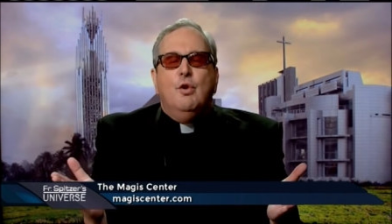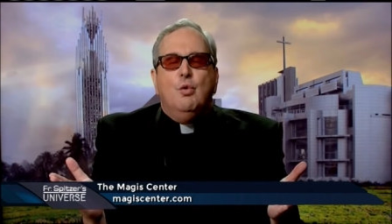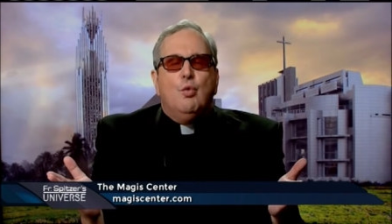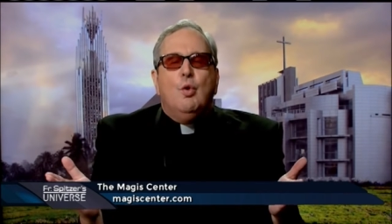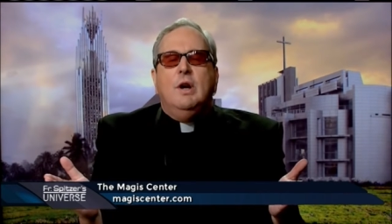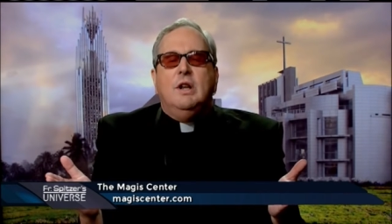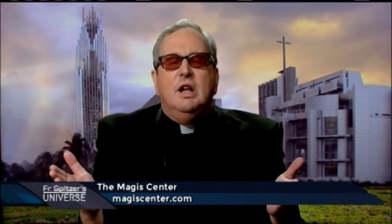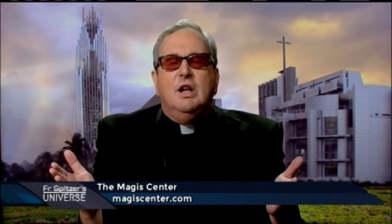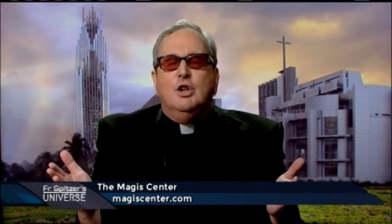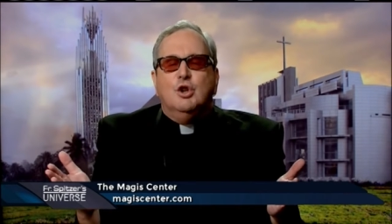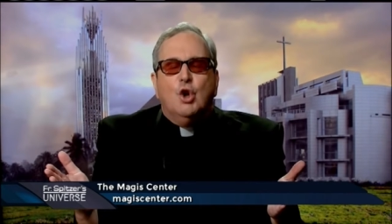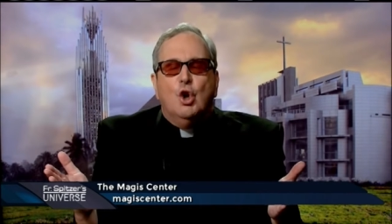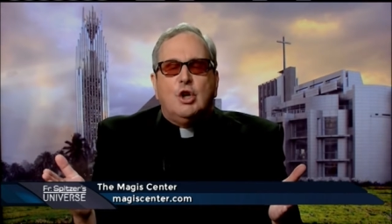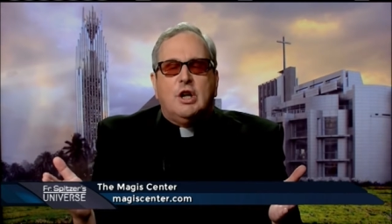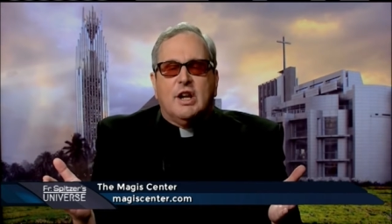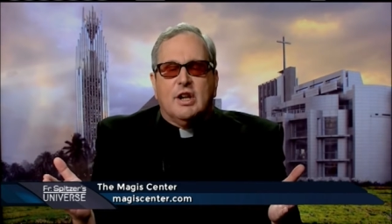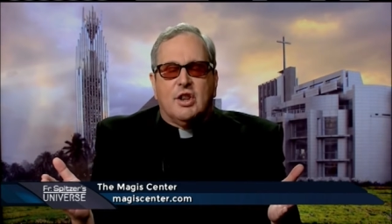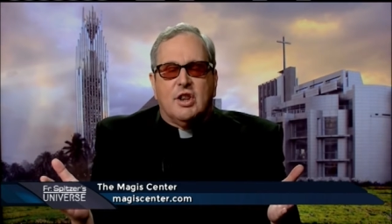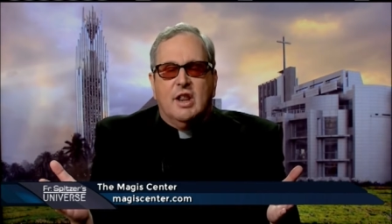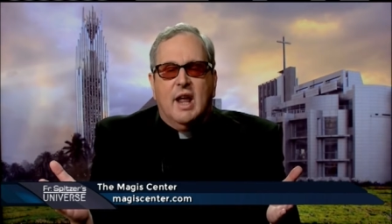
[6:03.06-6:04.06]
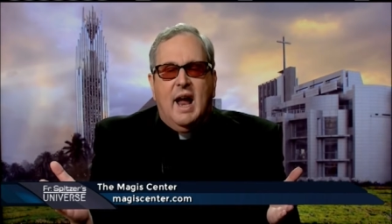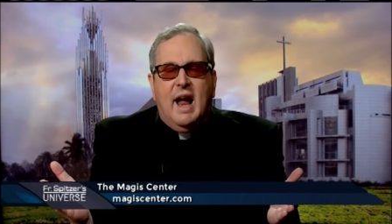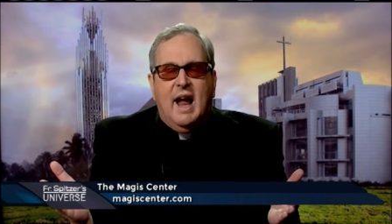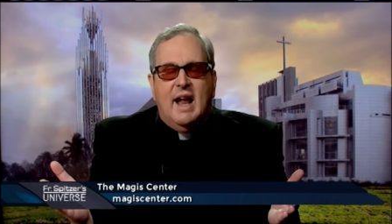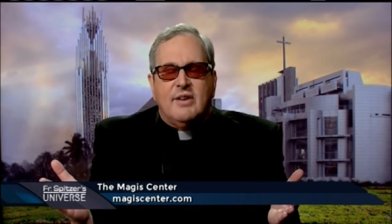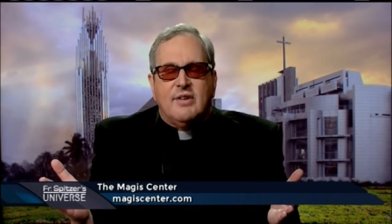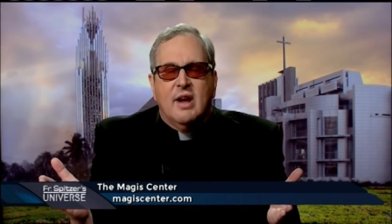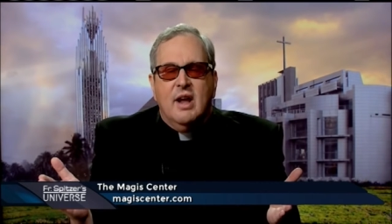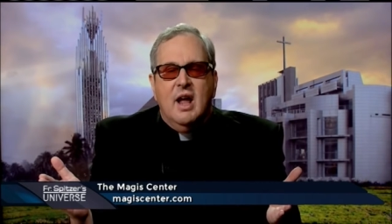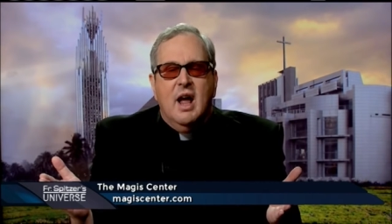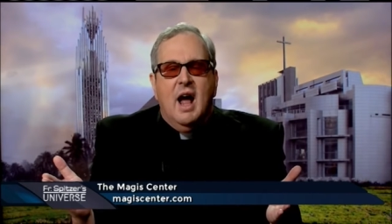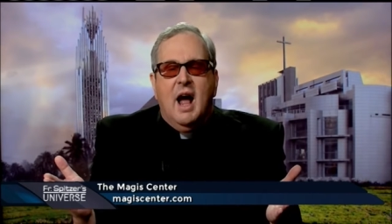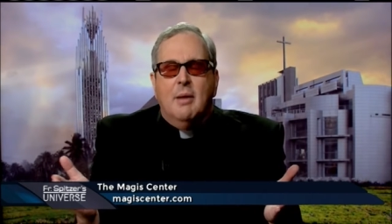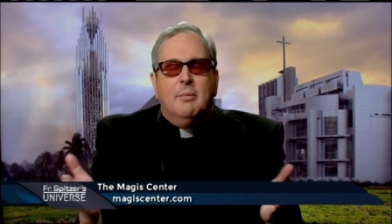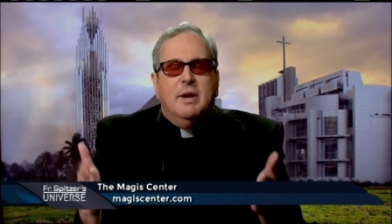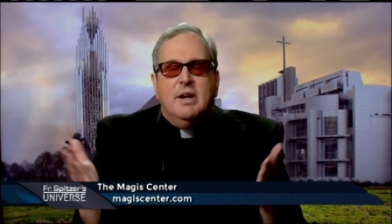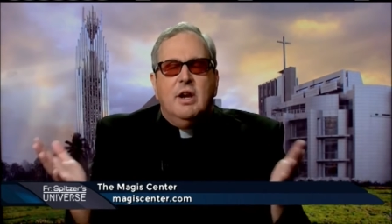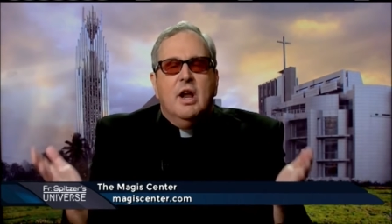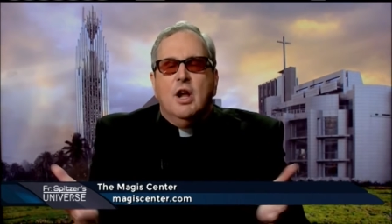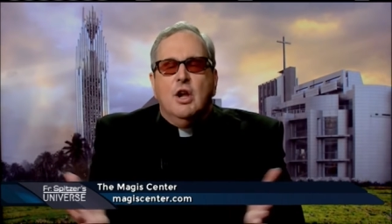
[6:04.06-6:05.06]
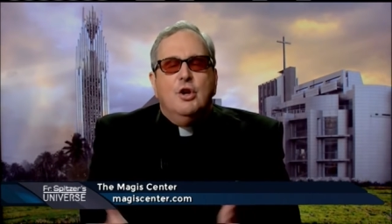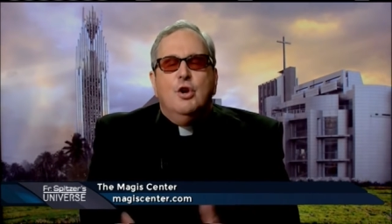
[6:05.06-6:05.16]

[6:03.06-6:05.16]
you really look at that, I mean,